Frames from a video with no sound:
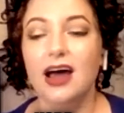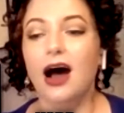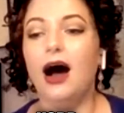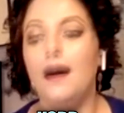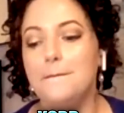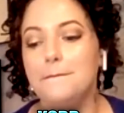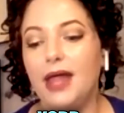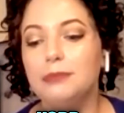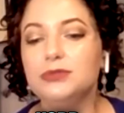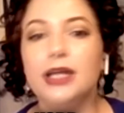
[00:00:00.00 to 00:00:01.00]

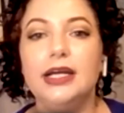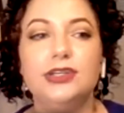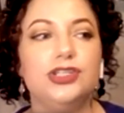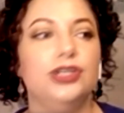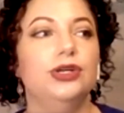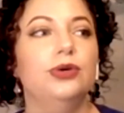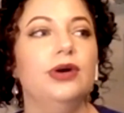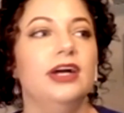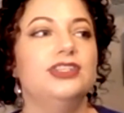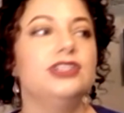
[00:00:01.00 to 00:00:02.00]
I'm ready to
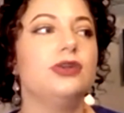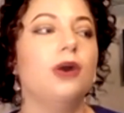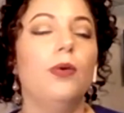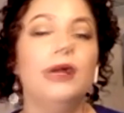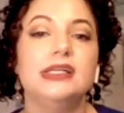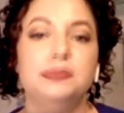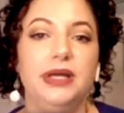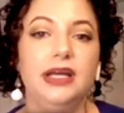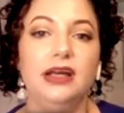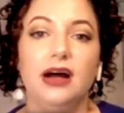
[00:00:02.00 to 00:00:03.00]
just always
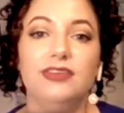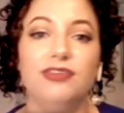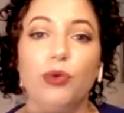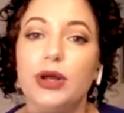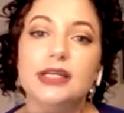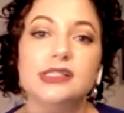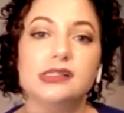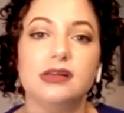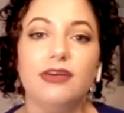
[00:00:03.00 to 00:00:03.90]
be a voice